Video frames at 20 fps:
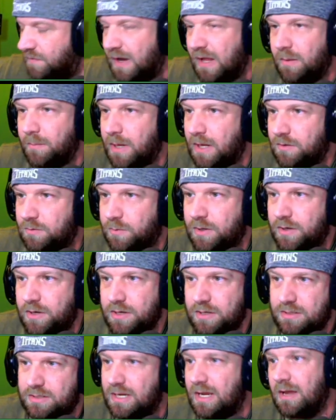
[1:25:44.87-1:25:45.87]
follow me on Twitter.
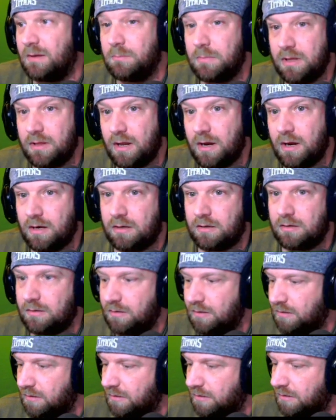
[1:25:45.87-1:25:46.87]
You can DM me there.
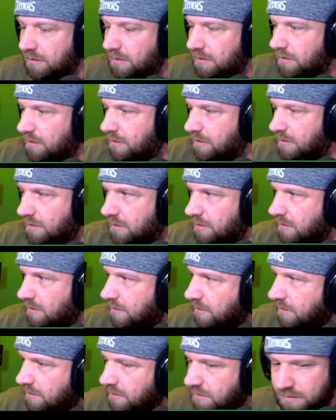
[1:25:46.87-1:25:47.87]
Yeah.
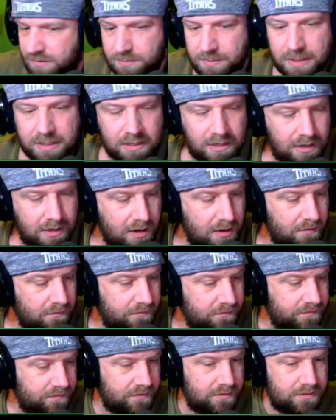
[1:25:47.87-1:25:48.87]
Speaking
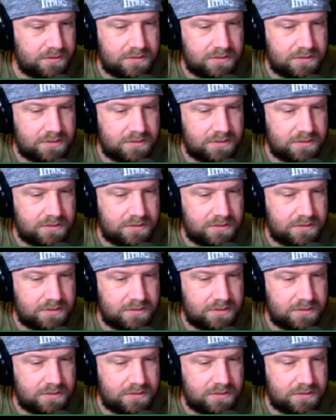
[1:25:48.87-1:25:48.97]
of